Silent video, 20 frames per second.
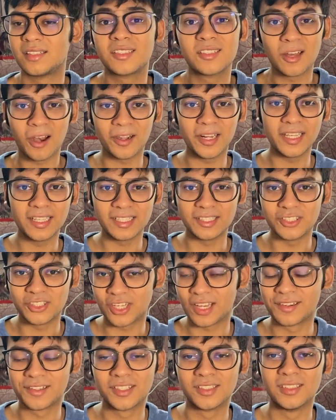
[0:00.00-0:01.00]
studying in
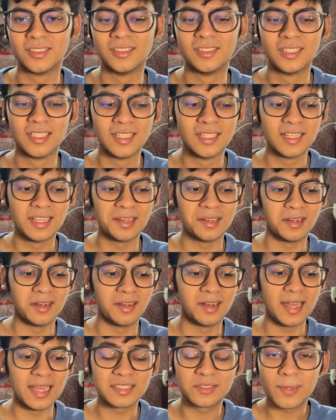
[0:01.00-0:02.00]
general,
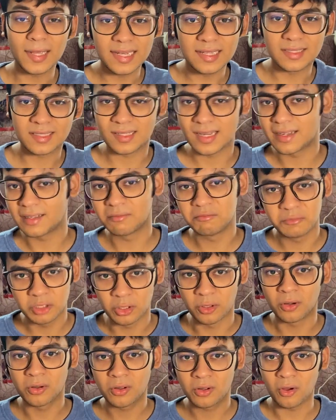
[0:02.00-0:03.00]
as well as, like,
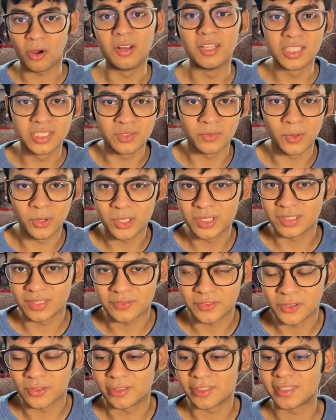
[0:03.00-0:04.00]
you know, college vlogs,
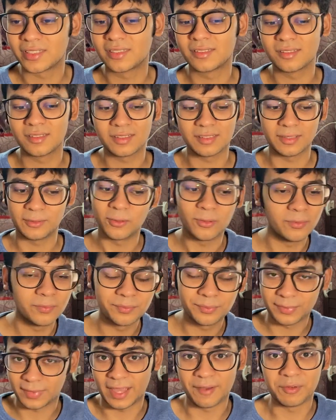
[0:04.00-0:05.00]
of course. You know,
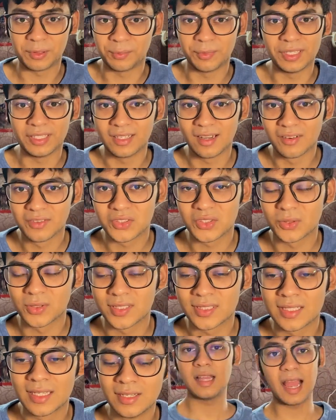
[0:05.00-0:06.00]
everybody loves
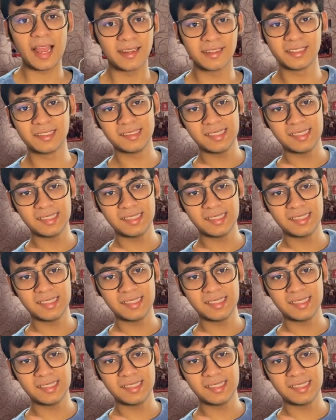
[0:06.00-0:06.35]
those. I